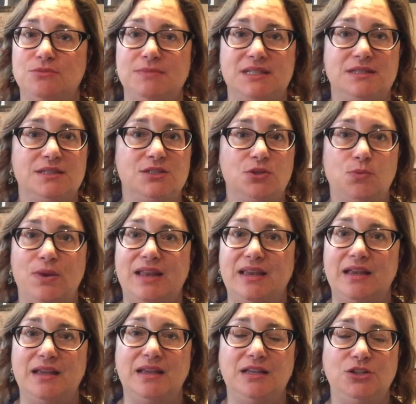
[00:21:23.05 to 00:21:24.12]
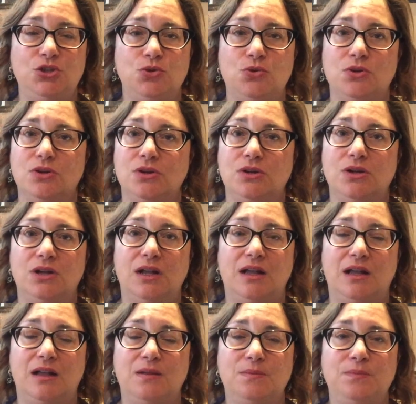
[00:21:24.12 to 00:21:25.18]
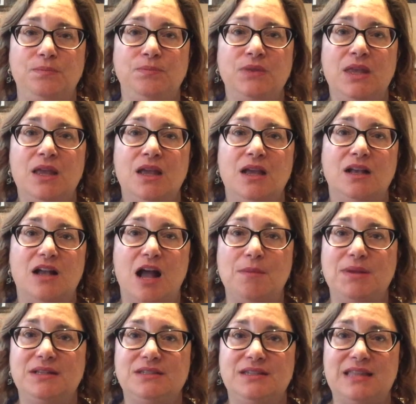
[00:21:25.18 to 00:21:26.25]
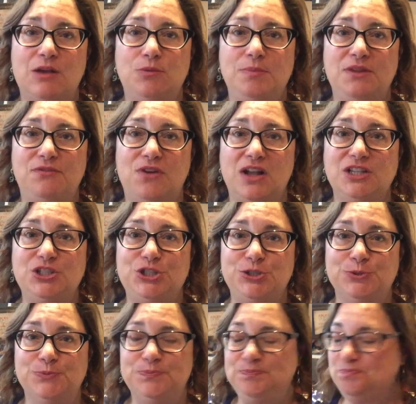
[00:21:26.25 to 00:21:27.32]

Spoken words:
and Mrs. or wedding in your comment, and that would be fine too.